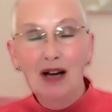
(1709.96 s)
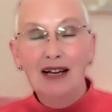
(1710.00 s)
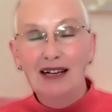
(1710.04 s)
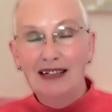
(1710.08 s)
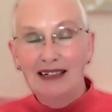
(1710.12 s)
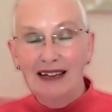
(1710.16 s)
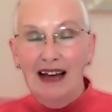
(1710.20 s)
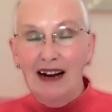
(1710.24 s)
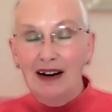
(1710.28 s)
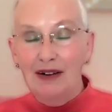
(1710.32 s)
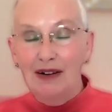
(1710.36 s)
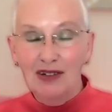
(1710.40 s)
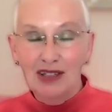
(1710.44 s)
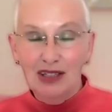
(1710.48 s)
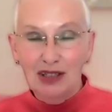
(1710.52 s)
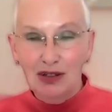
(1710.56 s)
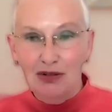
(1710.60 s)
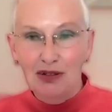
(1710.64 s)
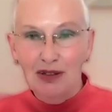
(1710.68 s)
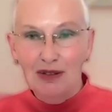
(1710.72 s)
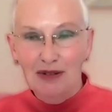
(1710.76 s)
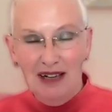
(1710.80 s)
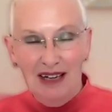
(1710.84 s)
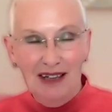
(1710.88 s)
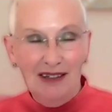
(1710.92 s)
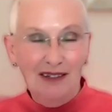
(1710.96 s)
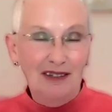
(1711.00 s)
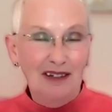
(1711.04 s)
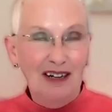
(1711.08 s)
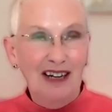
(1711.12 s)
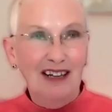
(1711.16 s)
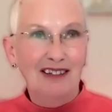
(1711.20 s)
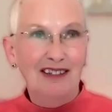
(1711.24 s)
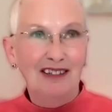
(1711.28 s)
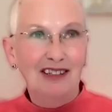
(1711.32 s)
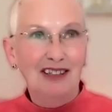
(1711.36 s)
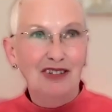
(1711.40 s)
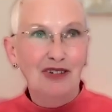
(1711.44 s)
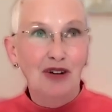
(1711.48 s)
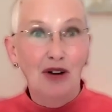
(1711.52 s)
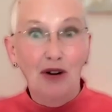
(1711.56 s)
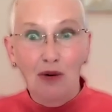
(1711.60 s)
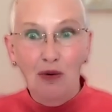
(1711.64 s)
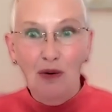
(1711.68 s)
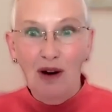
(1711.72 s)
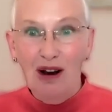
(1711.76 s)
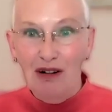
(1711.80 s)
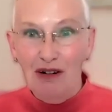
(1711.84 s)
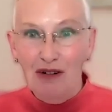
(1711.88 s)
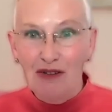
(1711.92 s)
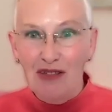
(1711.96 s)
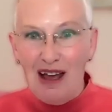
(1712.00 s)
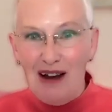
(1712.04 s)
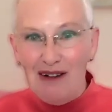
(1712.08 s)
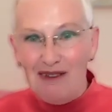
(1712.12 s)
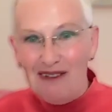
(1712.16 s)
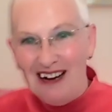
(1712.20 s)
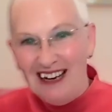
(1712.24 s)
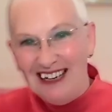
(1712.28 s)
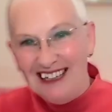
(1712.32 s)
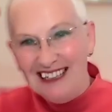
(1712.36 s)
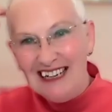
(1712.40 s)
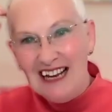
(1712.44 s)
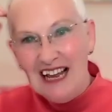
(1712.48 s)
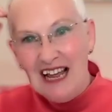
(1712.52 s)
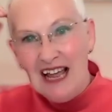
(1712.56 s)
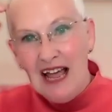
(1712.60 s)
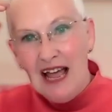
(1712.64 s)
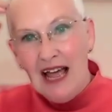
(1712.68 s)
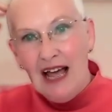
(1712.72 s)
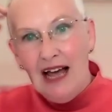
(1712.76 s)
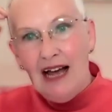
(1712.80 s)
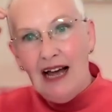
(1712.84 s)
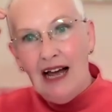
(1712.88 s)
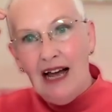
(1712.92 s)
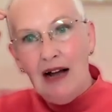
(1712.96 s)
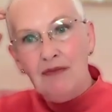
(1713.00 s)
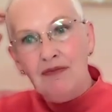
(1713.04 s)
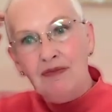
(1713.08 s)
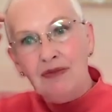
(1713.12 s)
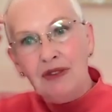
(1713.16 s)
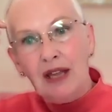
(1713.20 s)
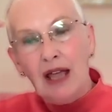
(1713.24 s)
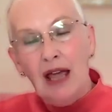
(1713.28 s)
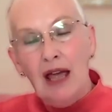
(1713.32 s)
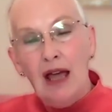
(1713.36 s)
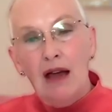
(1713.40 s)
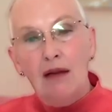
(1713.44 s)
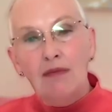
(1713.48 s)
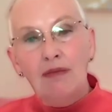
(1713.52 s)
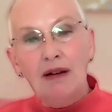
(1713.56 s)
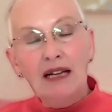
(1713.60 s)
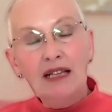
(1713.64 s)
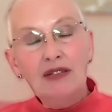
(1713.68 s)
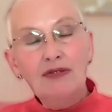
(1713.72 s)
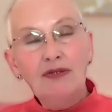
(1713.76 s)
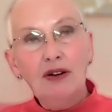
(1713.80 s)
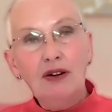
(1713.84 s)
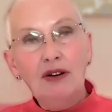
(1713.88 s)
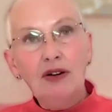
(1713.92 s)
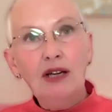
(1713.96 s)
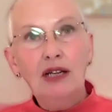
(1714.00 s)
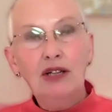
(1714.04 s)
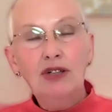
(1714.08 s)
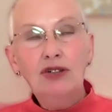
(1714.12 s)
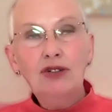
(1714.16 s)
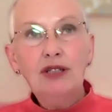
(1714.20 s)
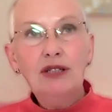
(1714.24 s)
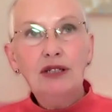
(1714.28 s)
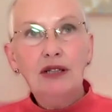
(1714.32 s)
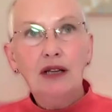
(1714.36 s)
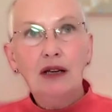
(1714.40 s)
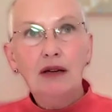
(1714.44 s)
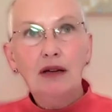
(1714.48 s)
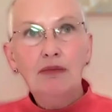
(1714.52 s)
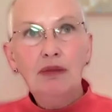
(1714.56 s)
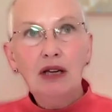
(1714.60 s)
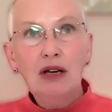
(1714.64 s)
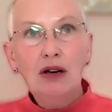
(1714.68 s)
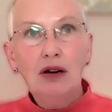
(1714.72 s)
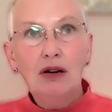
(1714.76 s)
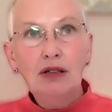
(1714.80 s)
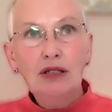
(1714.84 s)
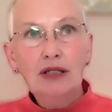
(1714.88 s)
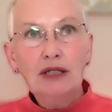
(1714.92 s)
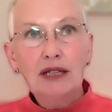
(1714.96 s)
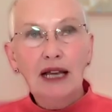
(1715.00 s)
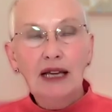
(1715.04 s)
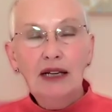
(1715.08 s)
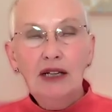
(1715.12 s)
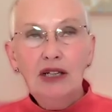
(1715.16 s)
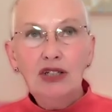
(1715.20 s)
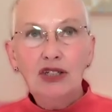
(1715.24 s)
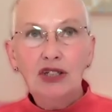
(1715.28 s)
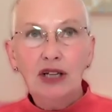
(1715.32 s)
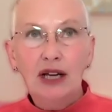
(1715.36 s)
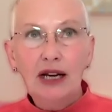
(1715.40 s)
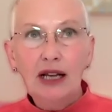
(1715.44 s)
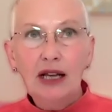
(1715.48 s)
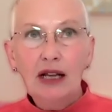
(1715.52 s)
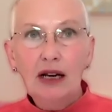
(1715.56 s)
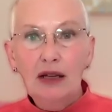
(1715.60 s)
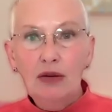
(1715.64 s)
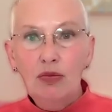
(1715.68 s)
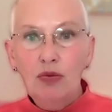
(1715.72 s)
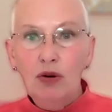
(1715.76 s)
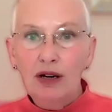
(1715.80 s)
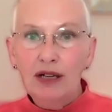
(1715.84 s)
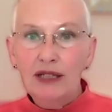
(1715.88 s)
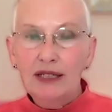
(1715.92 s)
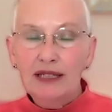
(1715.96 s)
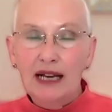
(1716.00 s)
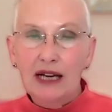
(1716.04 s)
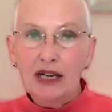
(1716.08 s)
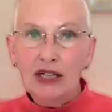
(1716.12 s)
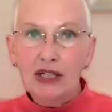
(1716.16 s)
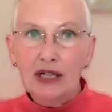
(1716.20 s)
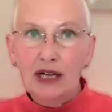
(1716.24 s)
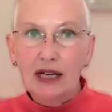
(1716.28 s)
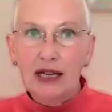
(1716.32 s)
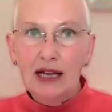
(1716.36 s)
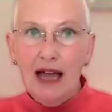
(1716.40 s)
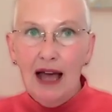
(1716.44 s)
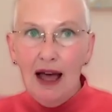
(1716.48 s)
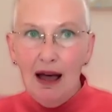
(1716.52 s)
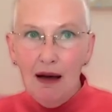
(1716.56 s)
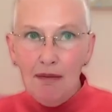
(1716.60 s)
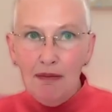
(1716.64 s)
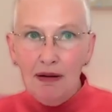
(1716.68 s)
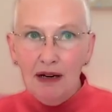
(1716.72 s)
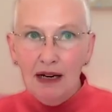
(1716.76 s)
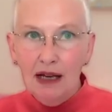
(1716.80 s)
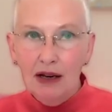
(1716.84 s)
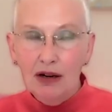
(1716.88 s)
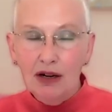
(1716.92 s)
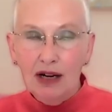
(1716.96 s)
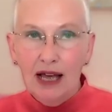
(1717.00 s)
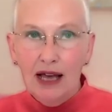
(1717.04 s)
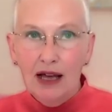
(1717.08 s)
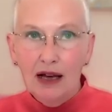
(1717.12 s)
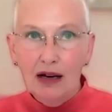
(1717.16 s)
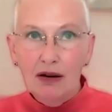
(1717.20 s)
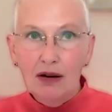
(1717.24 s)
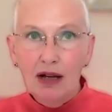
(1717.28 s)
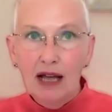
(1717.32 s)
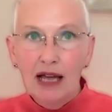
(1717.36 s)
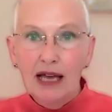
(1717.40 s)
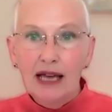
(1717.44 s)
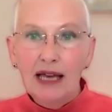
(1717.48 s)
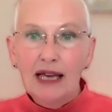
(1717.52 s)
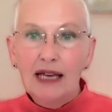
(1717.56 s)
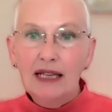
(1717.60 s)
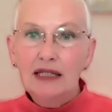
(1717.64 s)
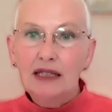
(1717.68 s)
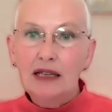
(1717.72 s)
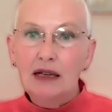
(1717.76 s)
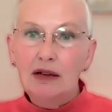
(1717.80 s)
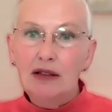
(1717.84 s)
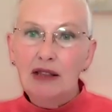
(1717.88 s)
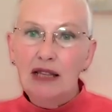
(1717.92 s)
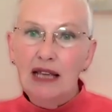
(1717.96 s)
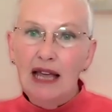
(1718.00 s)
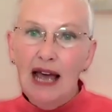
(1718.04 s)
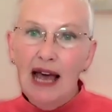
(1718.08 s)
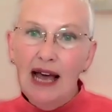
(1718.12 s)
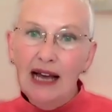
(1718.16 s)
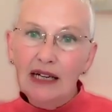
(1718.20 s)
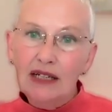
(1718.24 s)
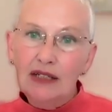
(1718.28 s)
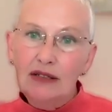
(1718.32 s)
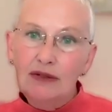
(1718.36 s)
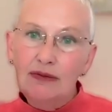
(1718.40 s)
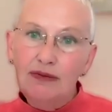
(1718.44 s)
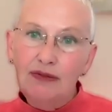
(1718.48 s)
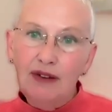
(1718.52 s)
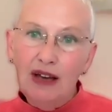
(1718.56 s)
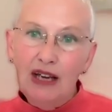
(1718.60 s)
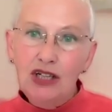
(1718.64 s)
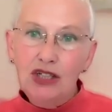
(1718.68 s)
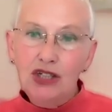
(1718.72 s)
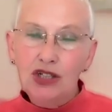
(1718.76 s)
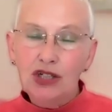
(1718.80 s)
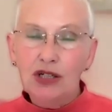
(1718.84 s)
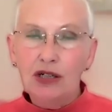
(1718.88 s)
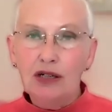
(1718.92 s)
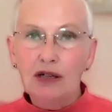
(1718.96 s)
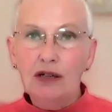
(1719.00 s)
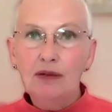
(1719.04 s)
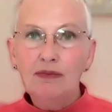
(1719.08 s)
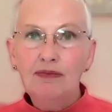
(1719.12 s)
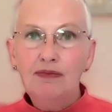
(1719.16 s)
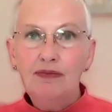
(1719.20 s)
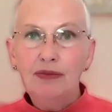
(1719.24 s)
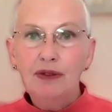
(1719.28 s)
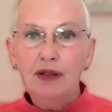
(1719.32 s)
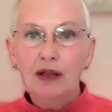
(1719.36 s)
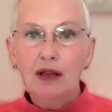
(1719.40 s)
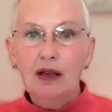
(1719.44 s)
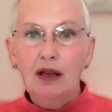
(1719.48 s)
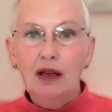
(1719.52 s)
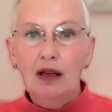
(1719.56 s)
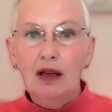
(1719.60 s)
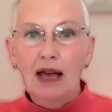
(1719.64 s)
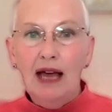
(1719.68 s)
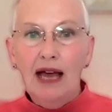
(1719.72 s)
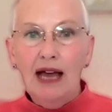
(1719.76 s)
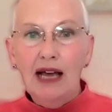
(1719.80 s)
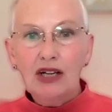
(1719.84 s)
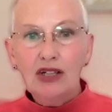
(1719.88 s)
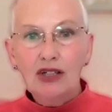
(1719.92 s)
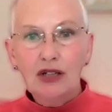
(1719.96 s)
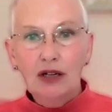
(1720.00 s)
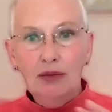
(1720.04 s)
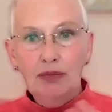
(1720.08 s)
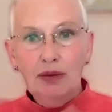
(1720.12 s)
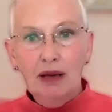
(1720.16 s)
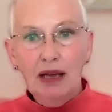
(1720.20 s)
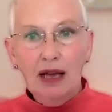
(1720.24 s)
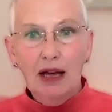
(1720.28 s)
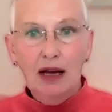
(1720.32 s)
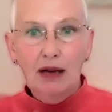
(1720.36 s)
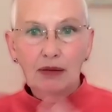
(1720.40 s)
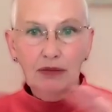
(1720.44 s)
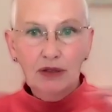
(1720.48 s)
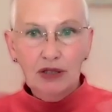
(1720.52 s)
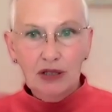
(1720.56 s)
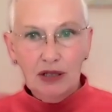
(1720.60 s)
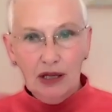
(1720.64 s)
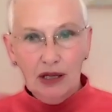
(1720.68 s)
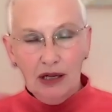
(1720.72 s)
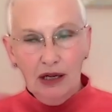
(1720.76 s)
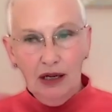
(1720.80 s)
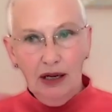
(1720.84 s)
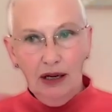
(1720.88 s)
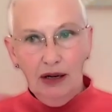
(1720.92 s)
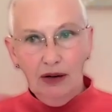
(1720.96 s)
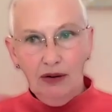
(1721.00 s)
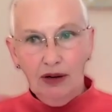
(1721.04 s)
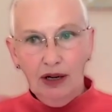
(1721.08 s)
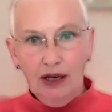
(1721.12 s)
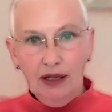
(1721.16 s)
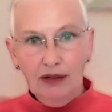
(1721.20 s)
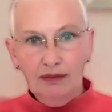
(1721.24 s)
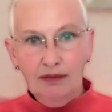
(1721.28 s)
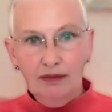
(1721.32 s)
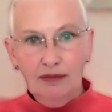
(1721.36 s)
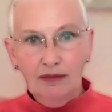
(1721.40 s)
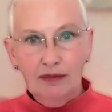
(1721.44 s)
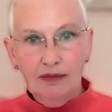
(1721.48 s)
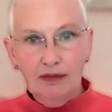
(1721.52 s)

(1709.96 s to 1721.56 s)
None of us are not aware of that one. But it's very interesting because energetically what is actually happening now is that the activation actually becomes the clearing.